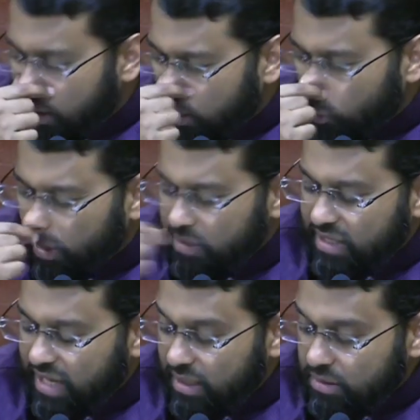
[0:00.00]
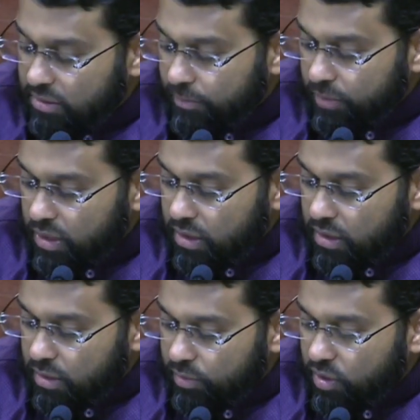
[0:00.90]
was that
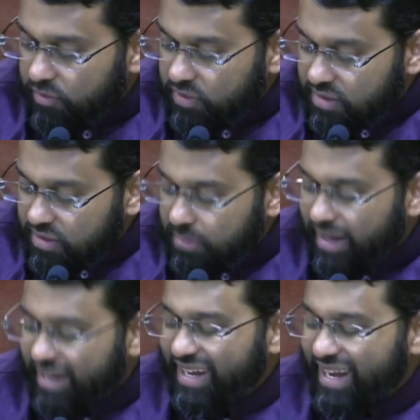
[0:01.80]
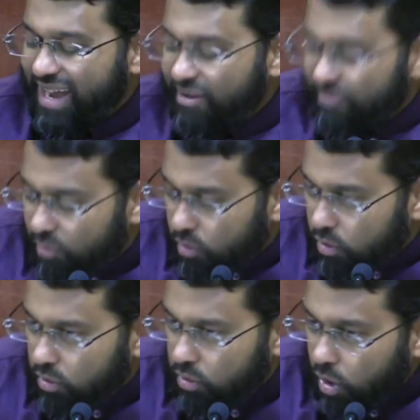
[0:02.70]
the Prophet had never
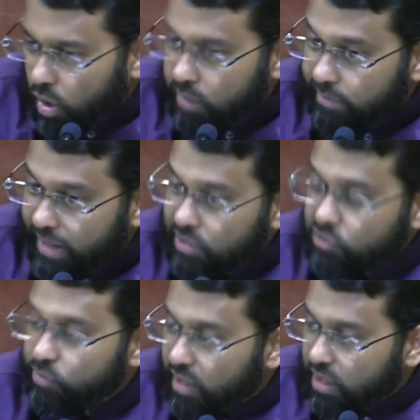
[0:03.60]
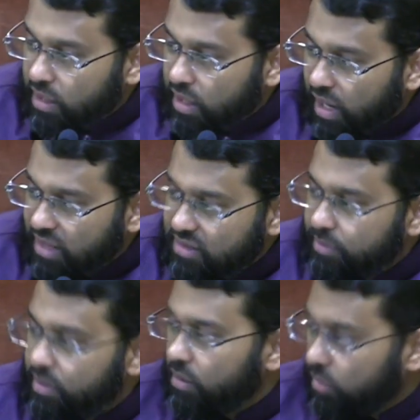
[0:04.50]
gone back to Mecca as a
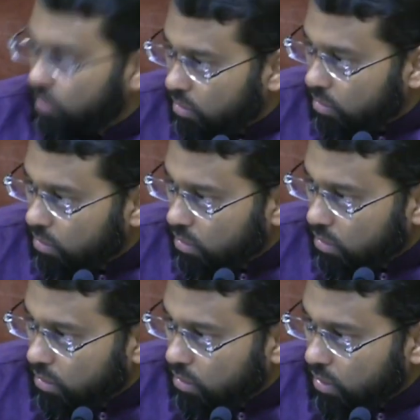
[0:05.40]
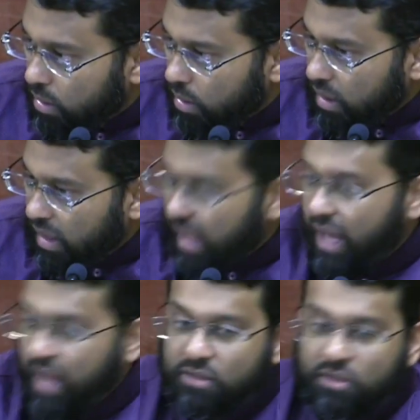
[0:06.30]
pilgrim.
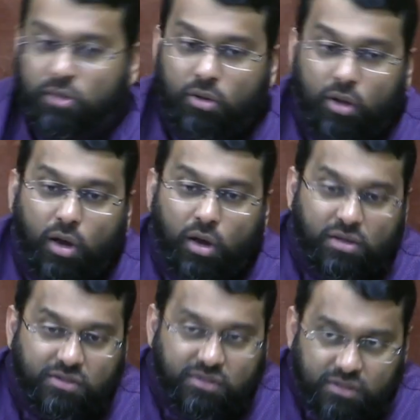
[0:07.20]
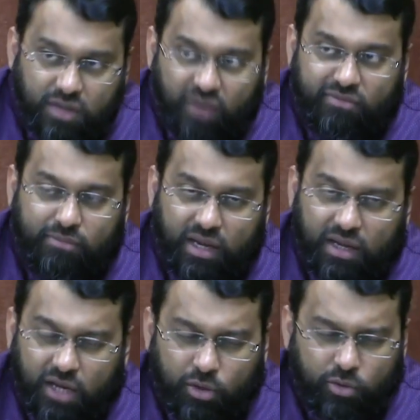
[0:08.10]
And the laws of
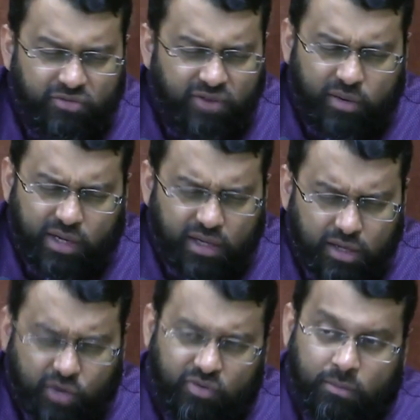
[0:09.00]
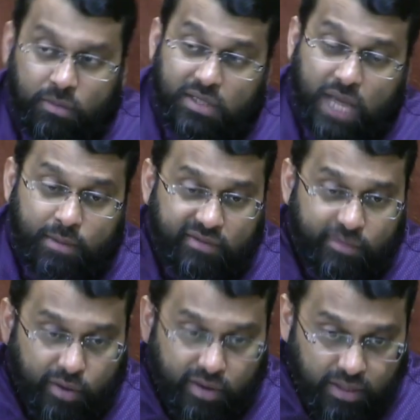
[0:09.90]
Mecca were very clear from the time of
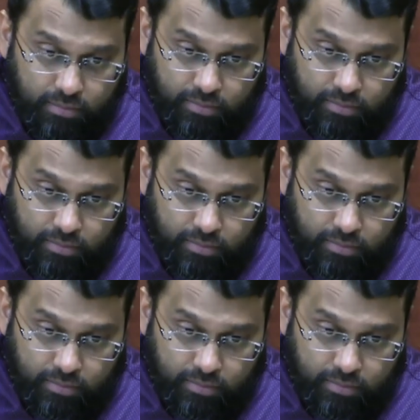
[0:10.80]
Ibrahim.